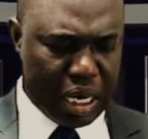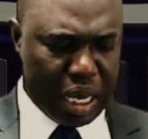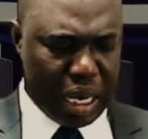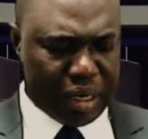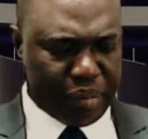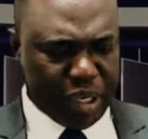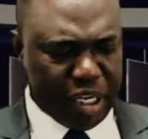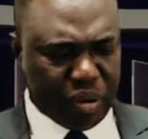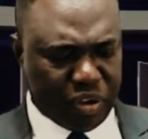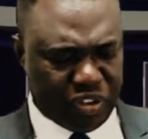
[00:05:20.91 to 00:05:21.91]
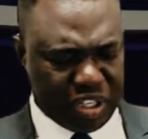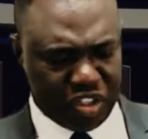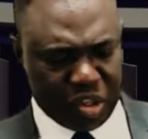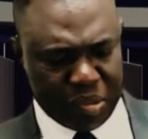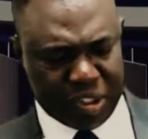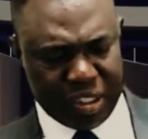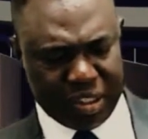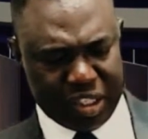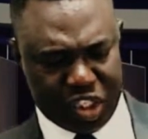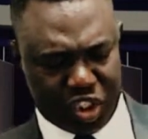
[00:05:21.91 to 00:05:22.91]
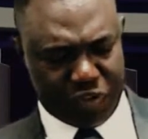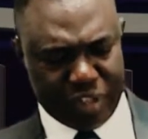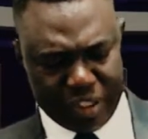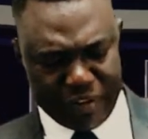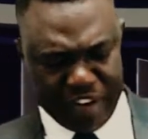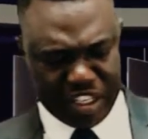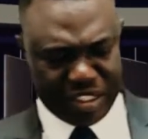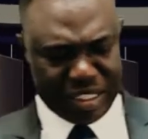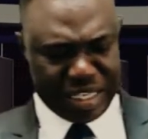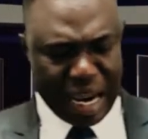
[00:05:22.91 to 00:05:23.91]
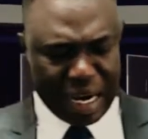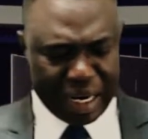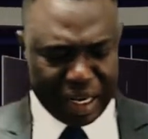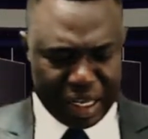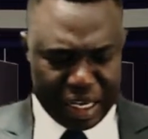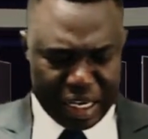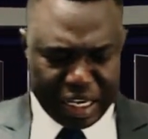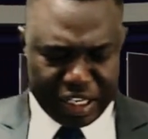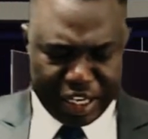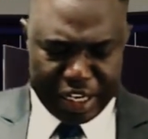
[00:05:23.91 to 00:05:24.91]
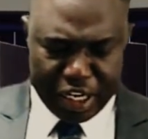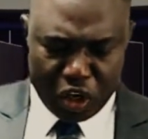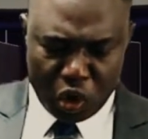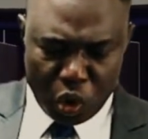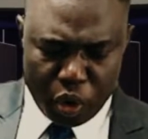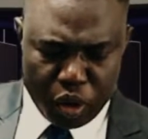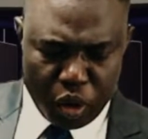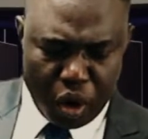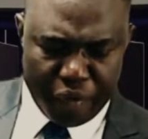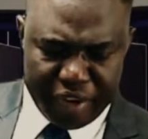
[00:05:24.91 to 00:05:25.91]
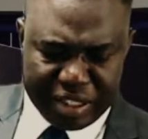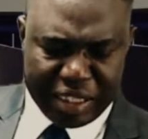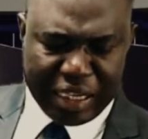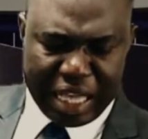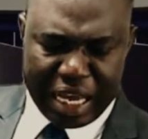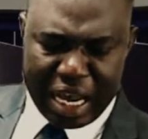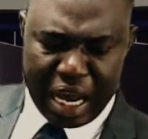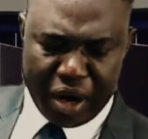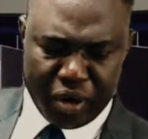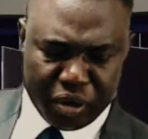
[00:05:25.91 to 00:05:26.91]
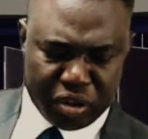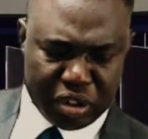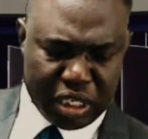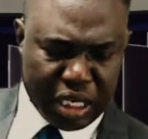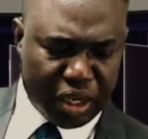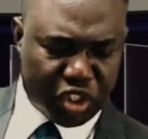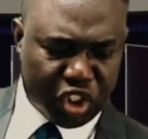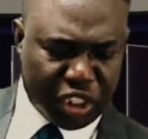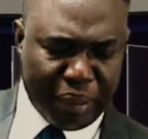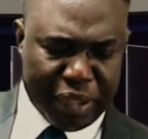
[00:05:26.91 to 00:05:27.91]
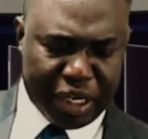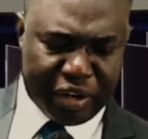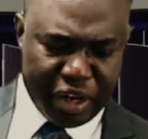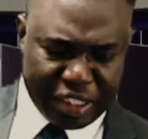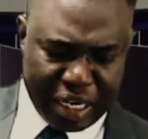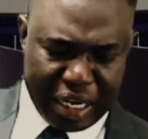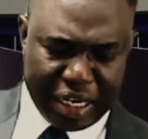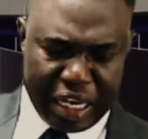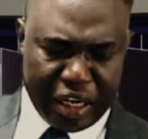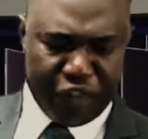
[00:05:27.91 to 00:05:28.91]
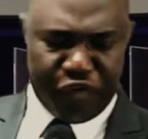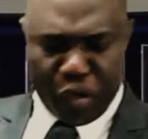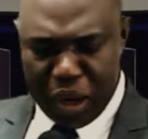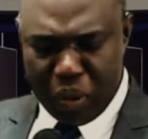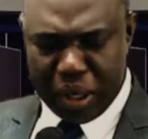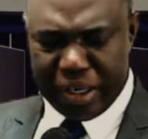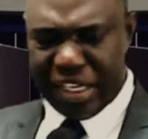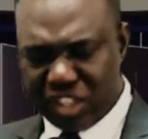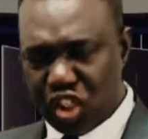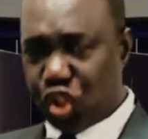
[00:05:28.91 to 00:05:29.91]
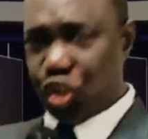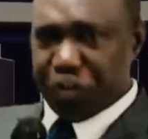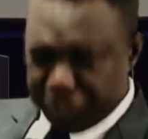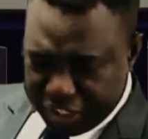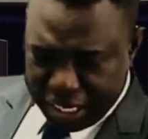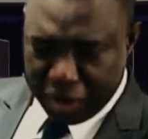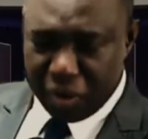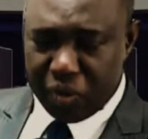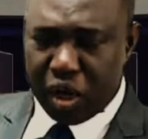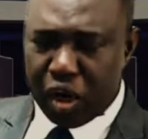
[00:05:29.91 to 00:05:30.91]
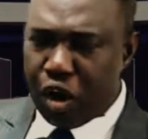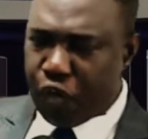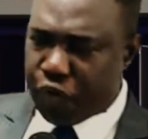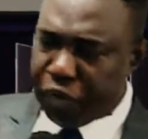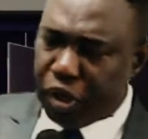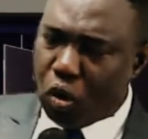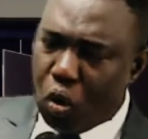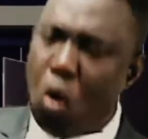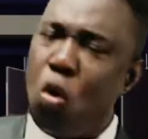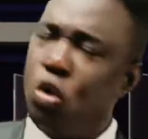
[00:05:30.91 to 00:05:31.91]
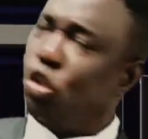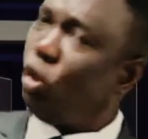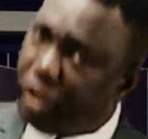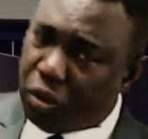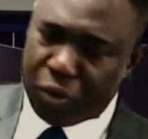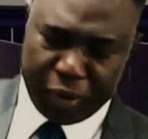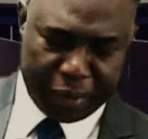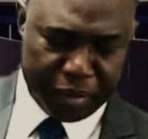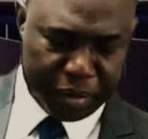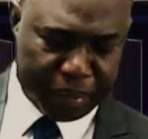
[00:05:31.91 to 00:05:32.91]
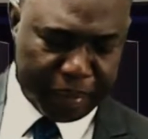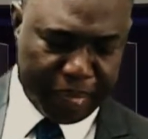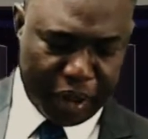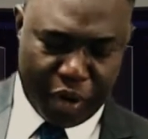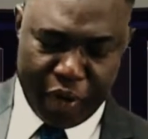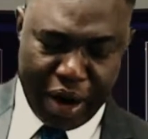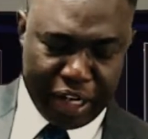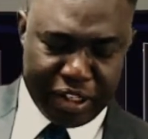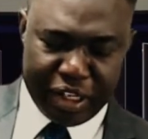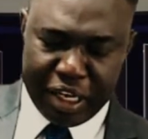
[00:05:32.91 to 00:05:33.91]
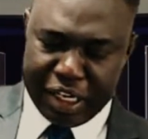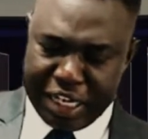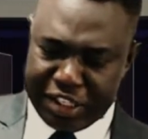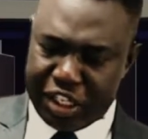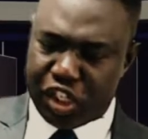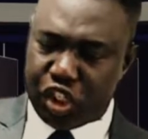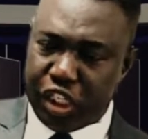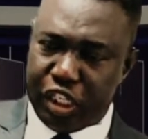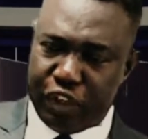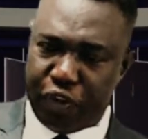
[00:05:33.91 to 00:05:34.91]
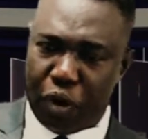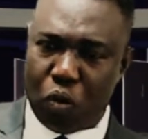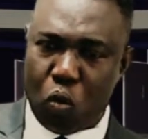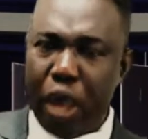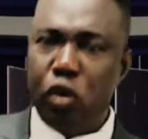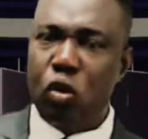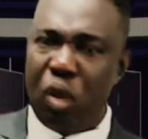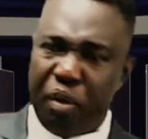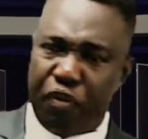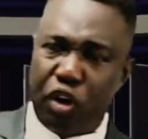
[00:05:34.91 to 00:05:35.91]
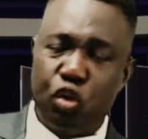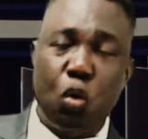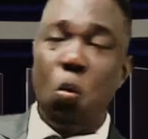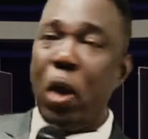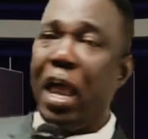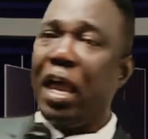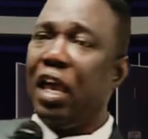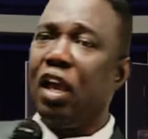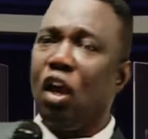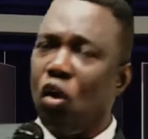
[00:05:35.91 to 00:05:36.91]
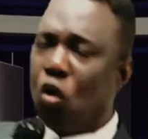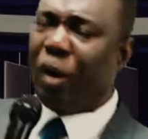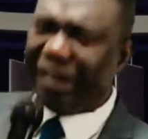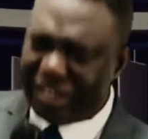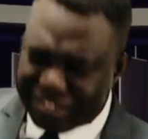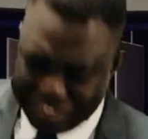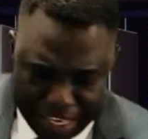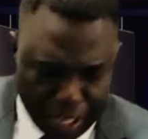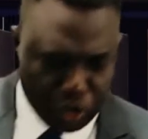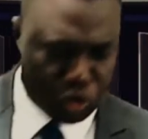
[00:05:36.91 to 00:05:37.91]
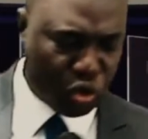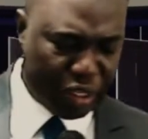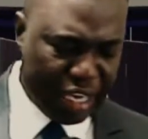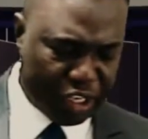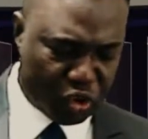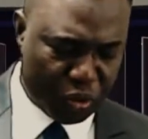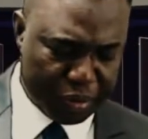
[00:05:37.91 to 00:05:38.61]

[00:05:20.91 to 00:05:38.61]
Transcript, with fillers: And begin to say something, the shift in verse nine. It said, the glory of this latter house shall be greater than the former one. It's a shift now from the old to new. All right? There's a shift for where you know before to where God desires you to get to.